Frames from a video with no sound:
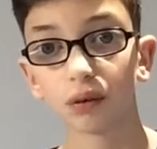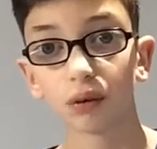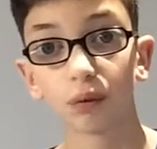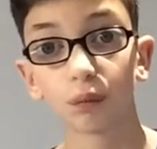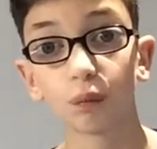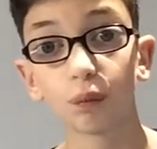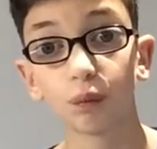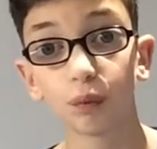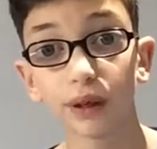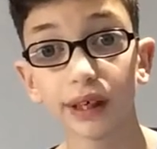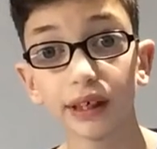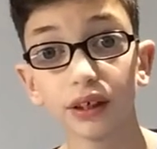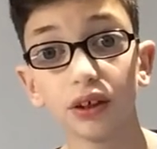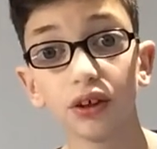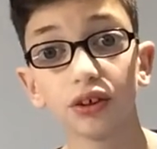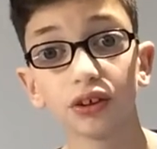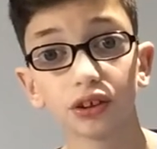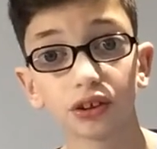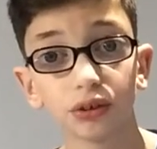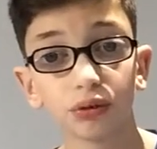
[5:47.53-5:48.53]
we
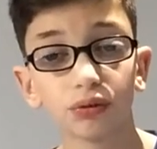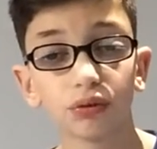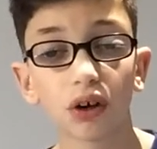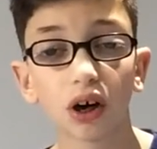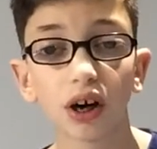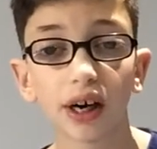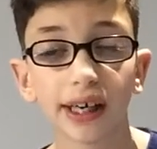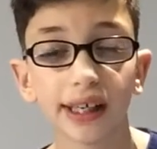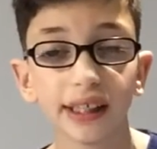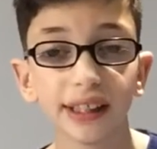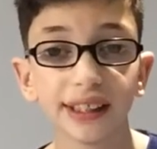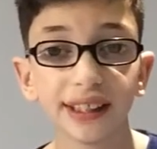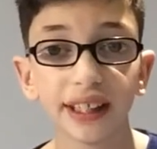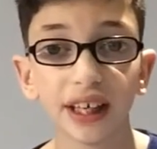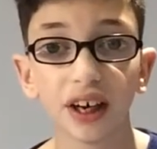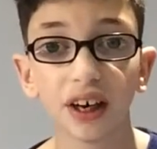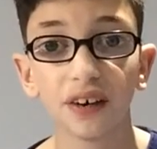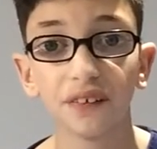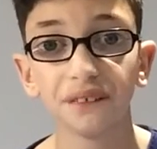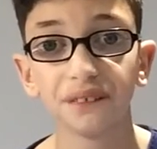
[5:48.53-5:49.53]
looked alright
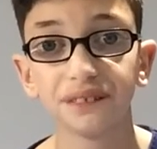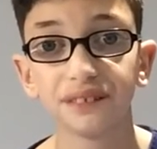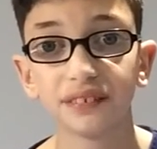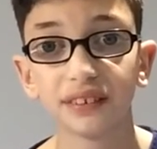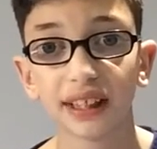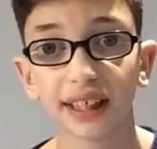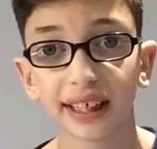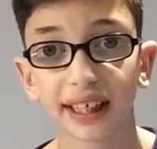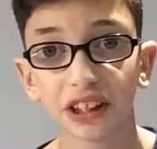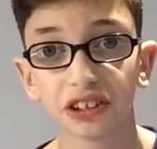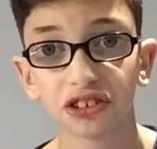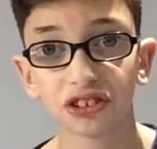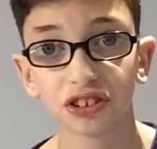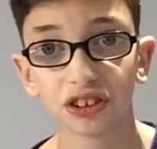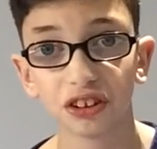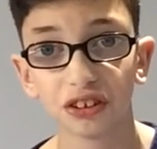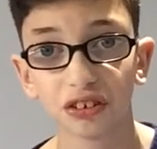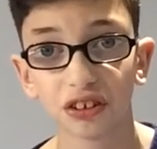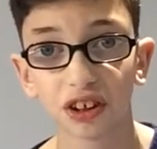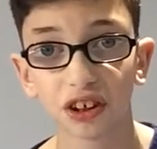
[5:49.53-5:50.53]
against
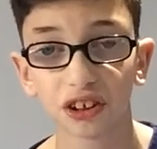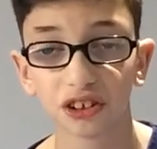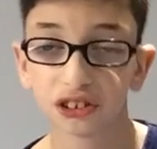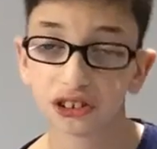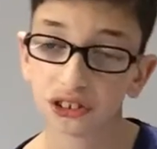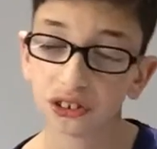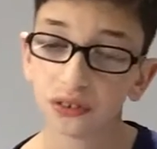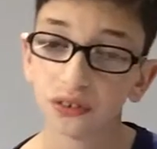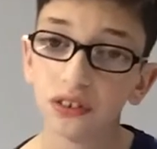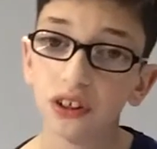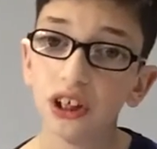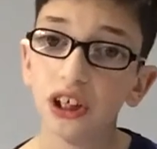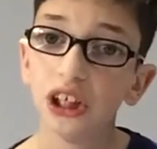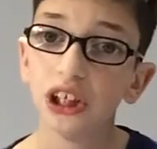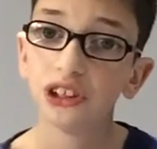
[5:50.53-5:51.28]
Newcastle.